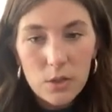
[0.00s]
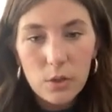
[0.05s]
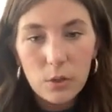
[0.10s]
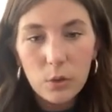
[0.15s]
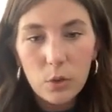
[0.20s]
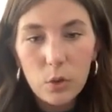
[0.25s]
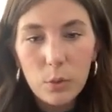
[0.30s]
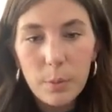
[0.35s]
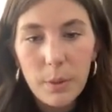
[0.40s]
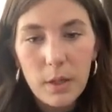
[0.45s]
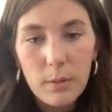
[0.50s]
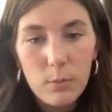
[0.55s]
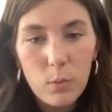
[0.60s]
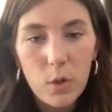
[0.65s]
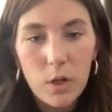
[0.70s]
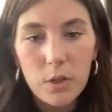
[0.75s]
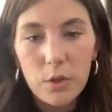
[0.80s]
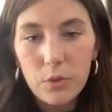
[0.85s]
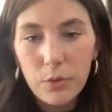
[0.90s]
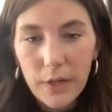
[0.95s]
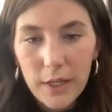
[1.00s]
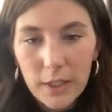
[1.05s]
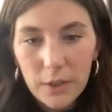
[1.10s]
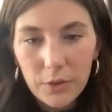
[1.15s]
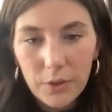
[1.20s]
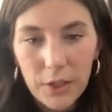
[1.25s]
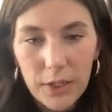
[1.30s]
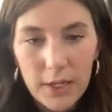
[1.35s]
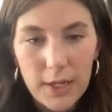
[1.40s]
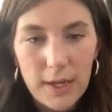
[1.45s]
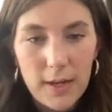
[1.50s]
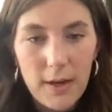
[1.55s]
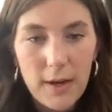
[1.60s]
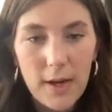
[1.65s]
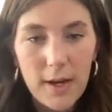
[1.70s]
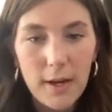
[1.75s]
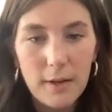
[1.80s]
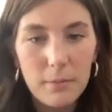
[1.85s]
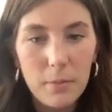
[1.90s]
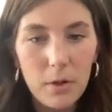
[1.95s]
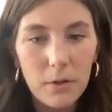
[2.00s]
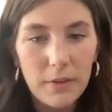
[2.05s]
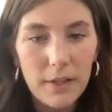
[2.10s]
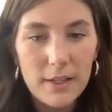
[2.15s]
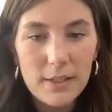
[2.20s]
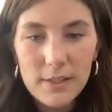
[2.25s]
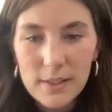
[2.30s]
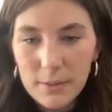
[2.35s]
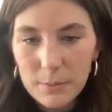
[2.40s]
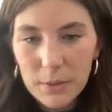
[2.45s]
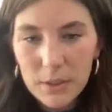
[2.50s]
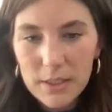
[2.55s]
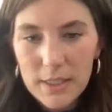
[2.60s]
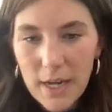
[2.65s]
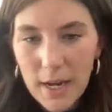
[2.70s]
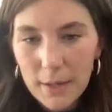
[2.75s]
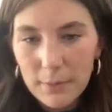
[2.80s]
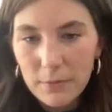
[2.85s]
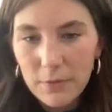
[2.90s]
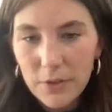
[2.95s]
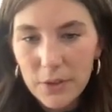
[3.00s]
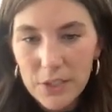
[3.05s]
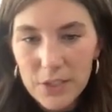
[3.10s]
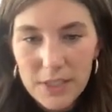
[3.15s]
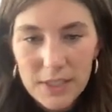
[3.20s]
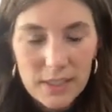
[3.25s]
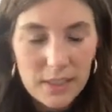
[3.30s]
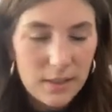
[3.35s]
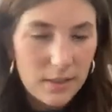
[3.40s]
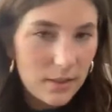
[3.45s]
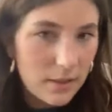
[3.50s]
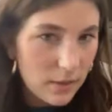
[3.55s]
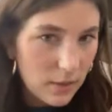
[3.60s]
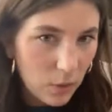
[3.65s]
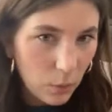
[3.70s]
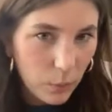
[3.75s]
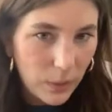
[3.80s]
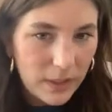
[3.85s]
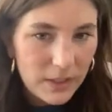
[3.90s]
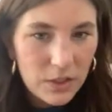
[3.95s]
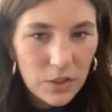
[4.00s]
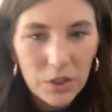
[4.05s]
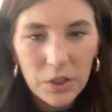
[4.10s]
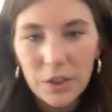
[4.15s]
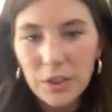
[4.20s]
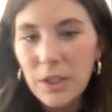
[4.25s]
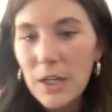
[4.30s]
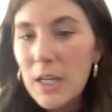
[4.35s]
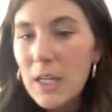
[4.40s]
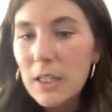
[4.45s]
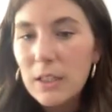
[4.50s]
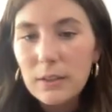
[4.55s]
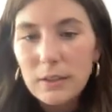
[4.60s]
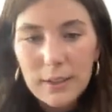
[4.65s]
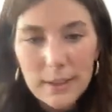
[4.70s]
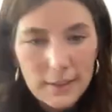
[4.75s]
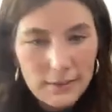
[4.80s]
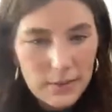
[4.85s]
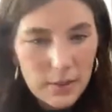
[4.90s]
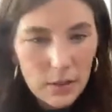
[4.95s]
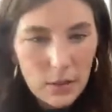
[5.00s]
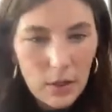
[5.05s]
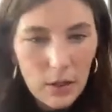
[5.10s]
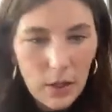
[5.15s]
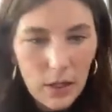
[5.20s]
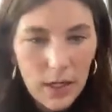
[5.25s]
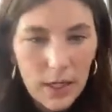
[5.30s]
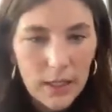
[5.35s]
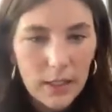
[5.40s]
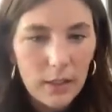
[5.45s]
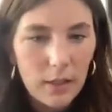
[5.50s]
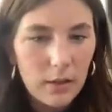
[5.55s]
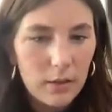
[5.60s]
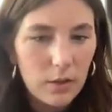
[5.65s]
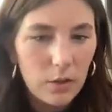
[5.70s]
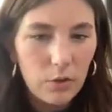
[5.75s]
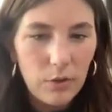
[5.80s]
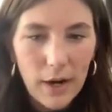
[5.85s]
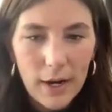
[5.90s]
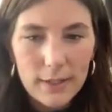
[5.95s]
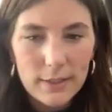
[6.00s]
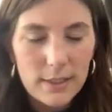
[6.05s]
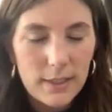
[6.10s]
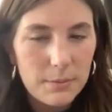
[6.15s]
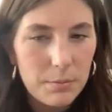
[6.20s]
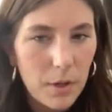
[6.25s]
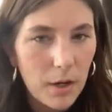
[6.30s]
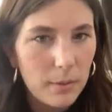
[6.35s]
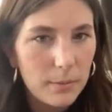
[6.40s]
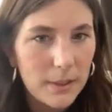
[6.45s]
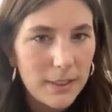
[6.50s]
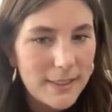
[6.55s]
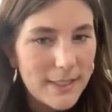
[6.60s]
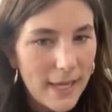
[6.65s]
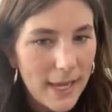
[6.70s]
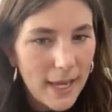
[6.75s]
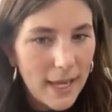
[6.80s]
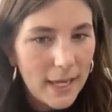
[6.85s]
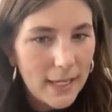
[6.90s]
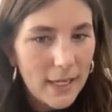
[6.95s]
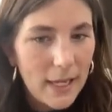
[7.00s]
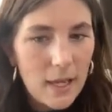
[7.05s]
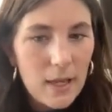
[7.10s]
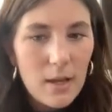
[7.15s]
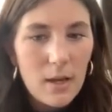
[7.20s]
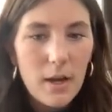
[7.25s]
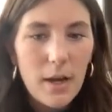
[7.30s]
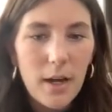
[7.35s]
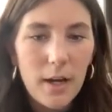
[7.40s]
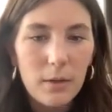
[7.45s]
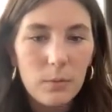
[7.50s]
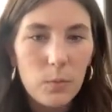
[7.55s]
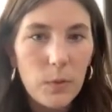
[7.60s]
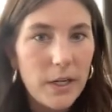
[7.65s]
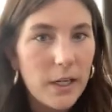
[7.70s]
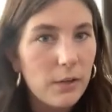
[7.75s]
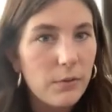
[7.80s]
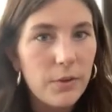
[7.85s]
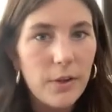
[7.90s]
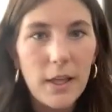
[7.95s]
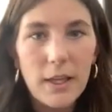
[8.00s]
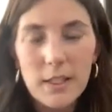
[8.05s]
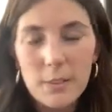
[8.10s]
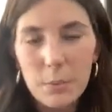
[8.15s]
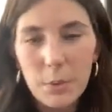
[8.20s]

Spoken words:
So a little bit more greenery on that summertime versus the winter. Leaves are gone. The grass is probably dead, waiting for that